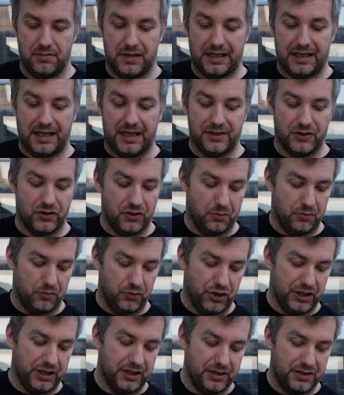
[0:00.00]
Again, some
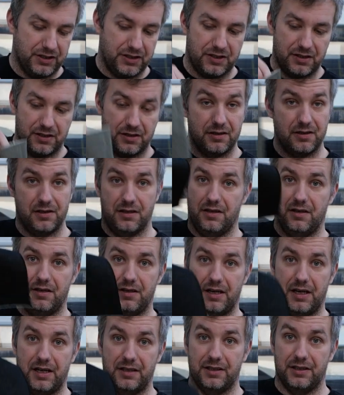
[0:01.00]
jeans
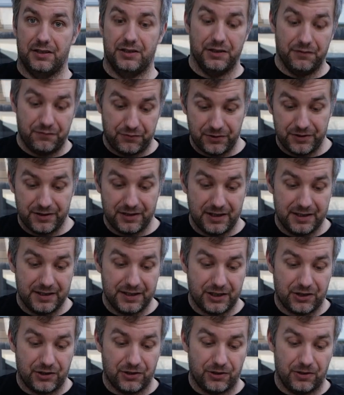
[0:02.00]
and a different
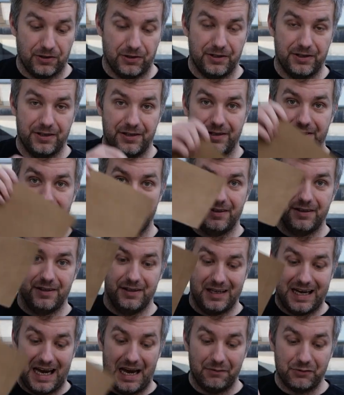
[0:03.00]
leather collar.
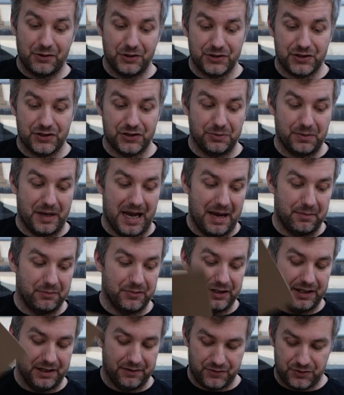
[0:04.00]
I've got some
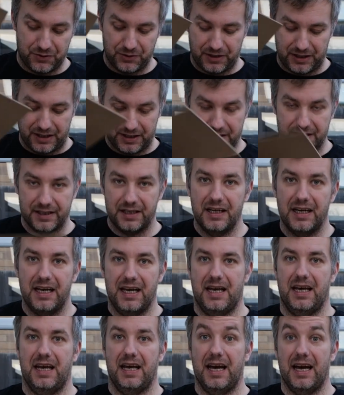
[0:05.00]
MDF to
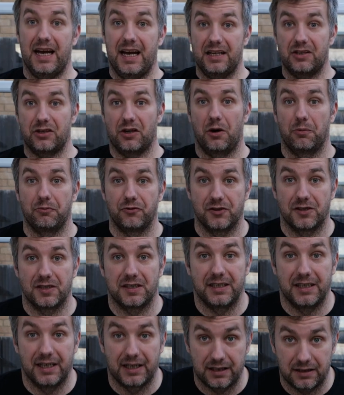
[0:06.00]
cut and
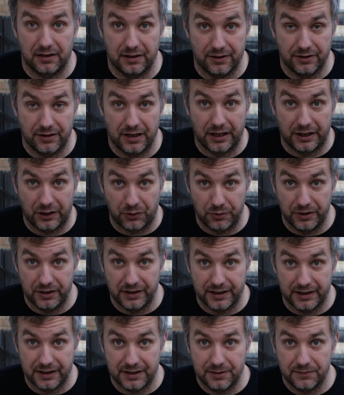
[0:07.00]
obviously
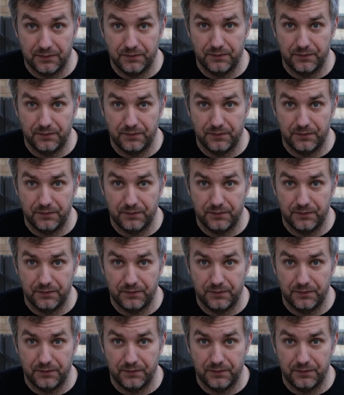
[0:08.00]
acrylic.